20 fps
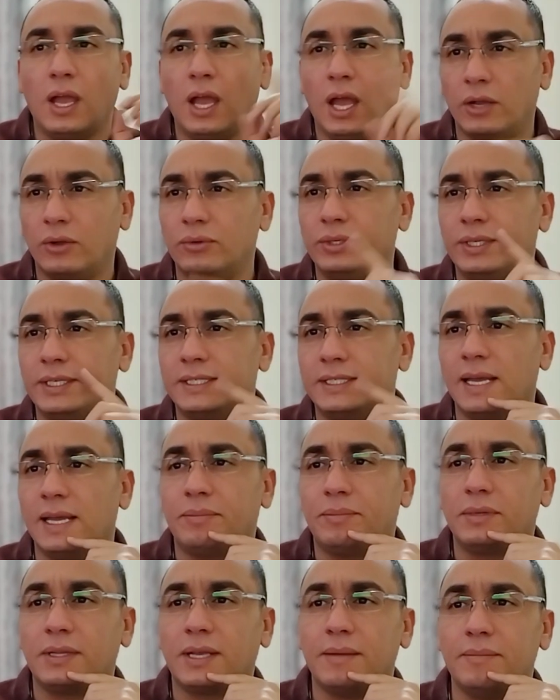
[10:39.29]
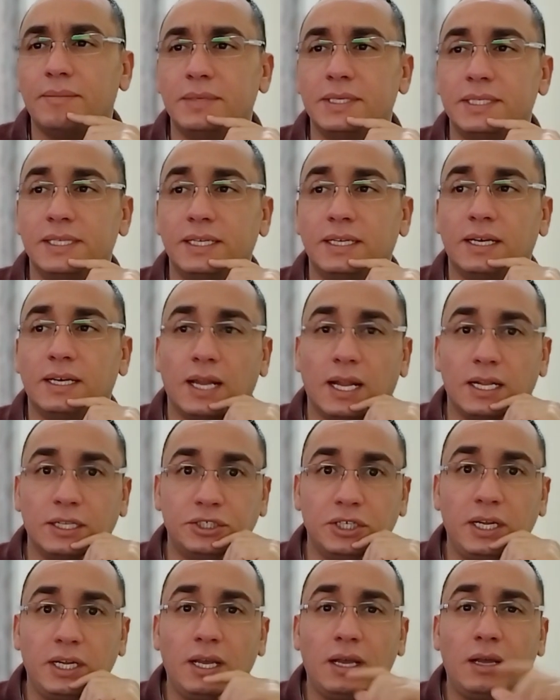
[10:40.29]
A good example can be seen in
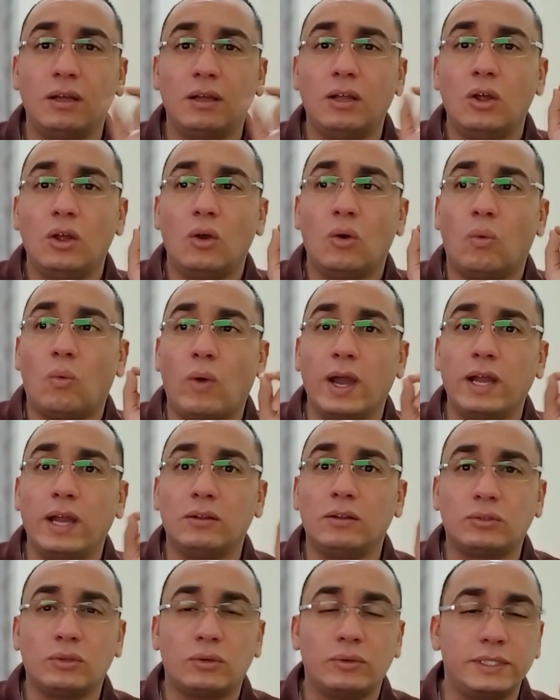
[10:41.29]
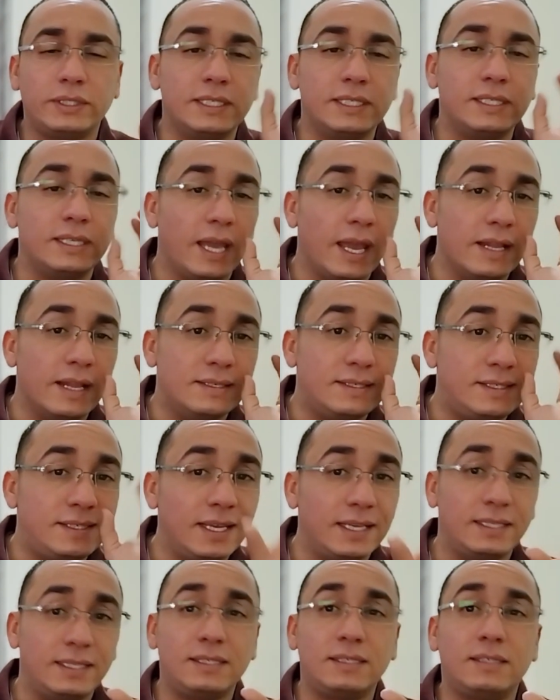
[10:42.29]
Algeria. While authorities
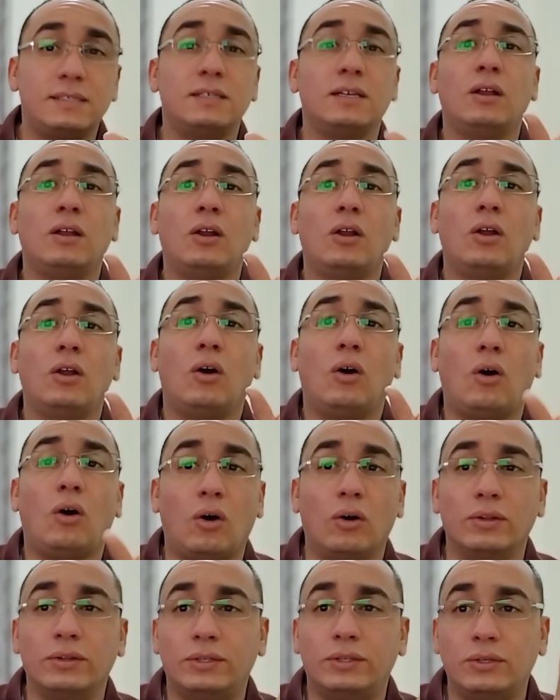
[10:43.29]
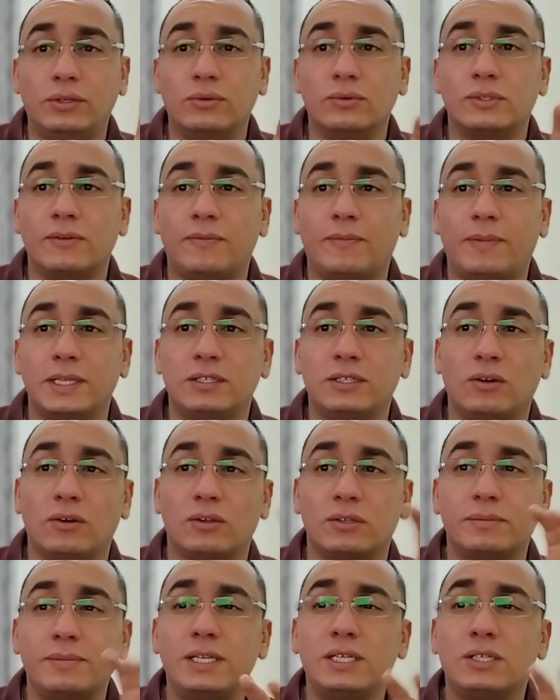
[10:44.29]
insist on the use of
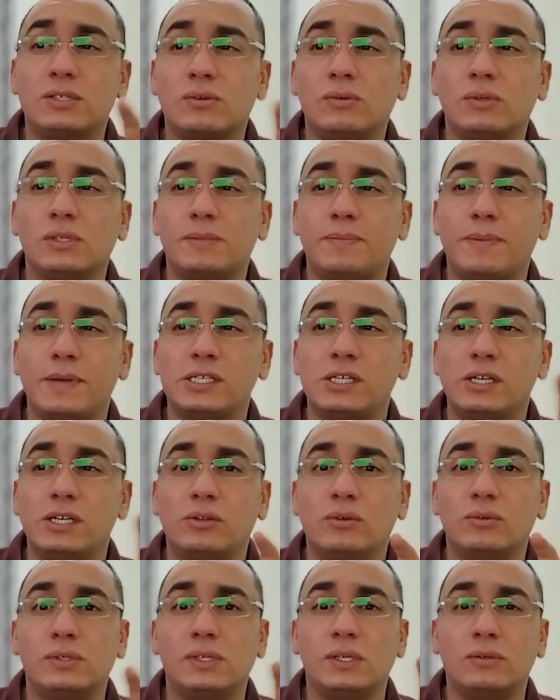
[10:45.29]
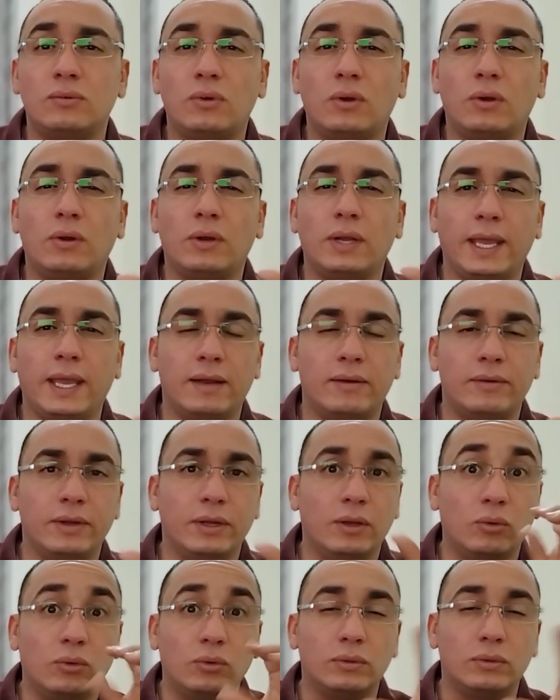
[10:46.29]
materials, many schools, especially those in rural,
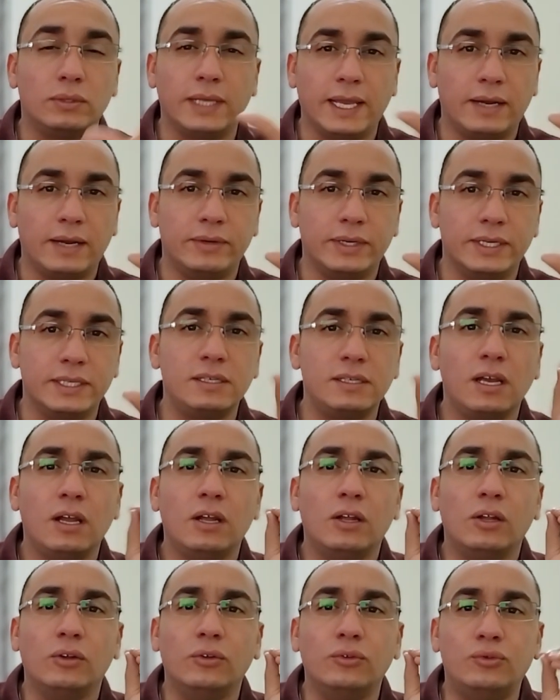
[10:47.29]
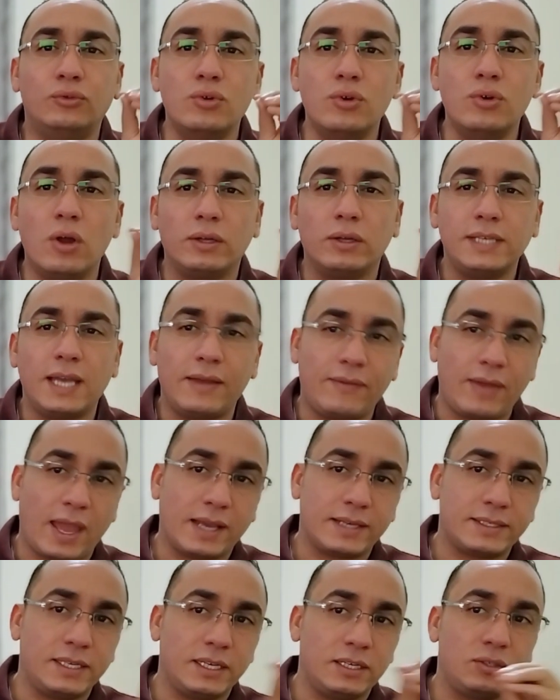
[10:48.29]
area, rural areas, do not have
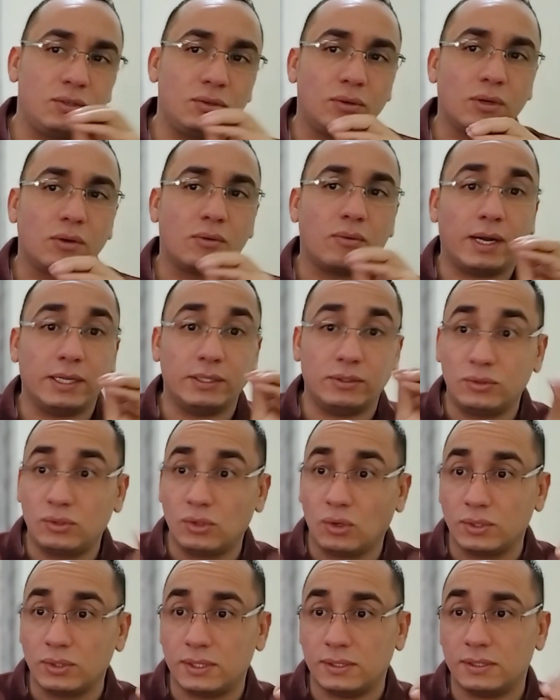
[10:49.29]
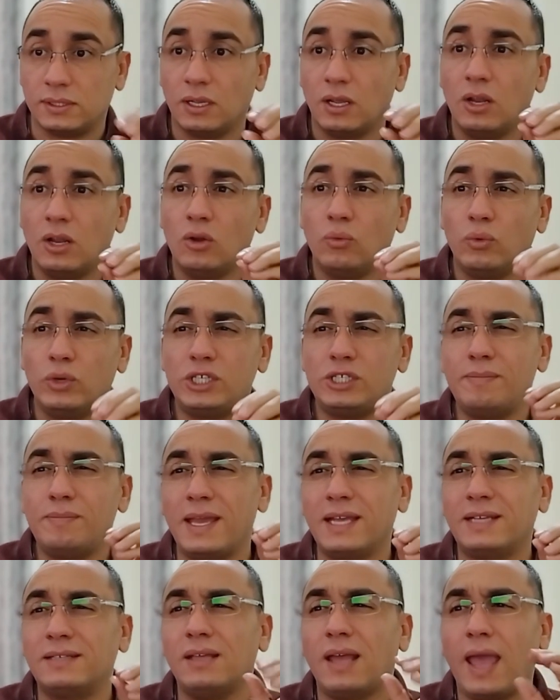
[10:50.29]
access to required resources, which
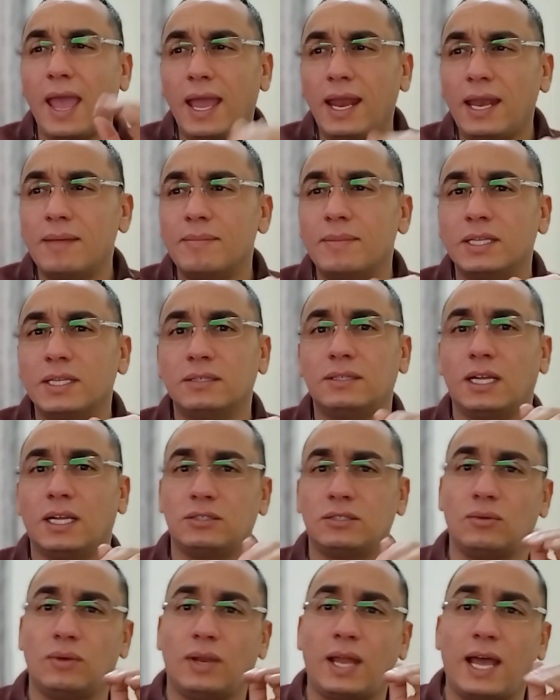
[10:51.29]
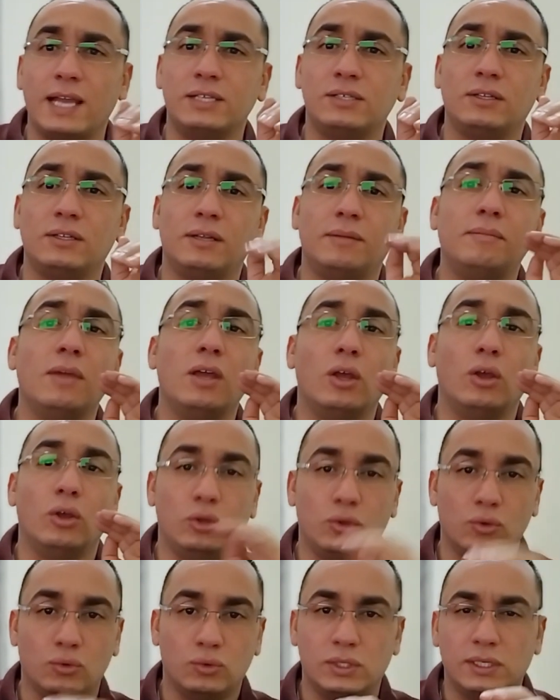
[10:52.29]
makes any method that relies on them
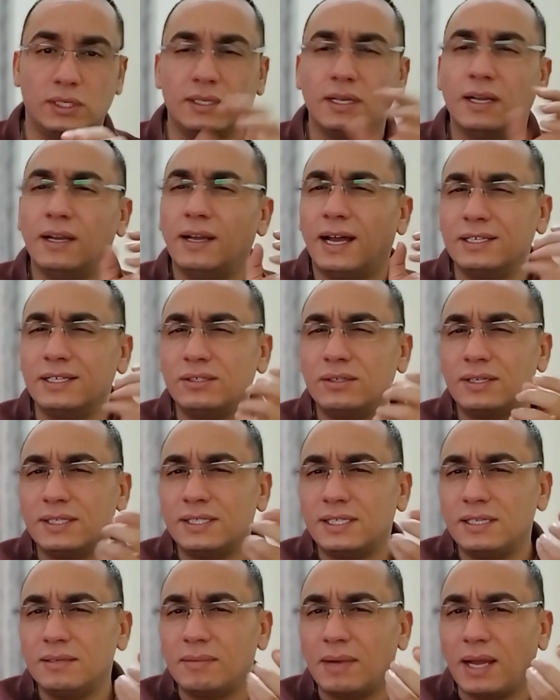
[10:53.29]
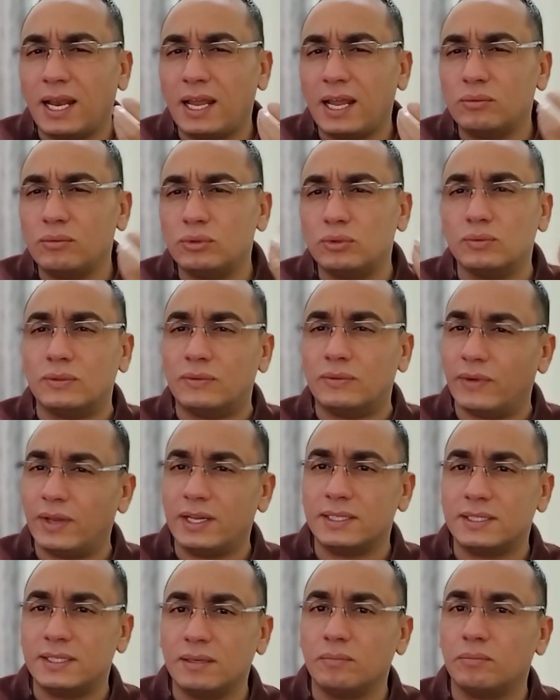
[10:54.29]
useless. As you can see, my language was
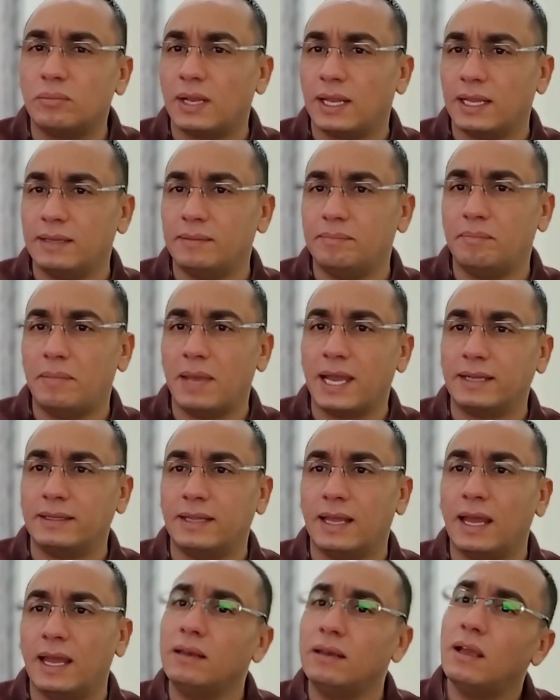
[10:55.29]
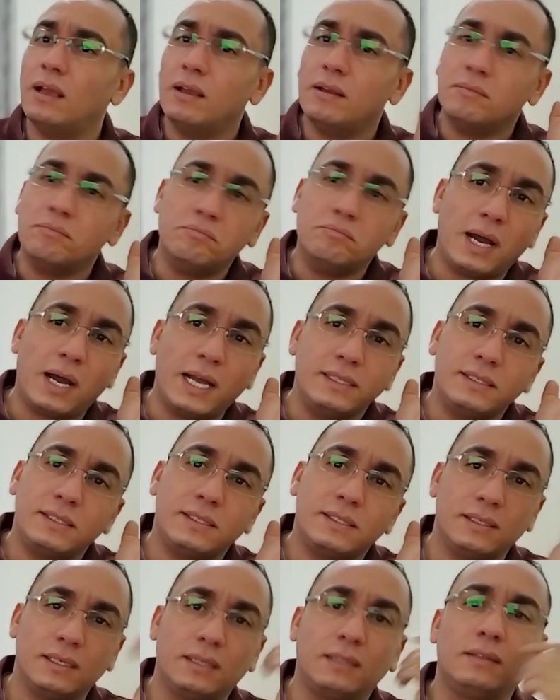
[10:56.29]
very simple back then, but
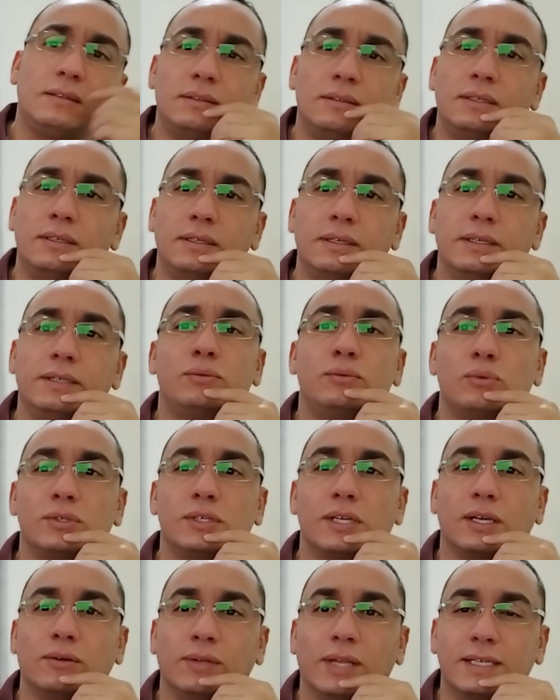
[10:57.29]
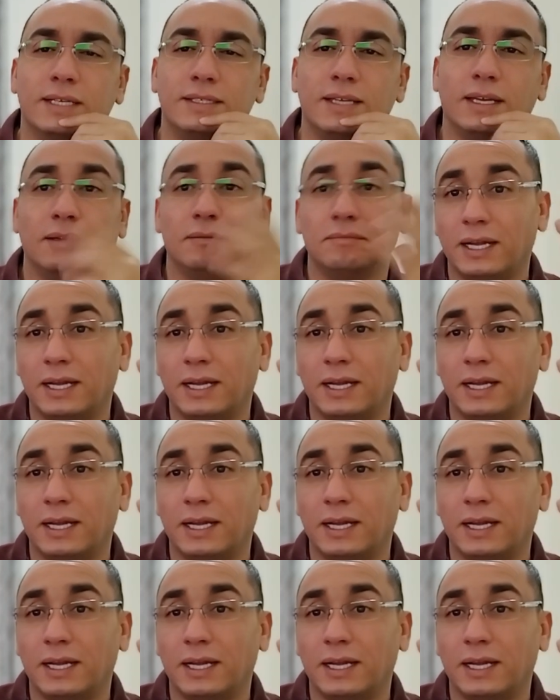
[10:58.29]
still, uh, it was a good essay.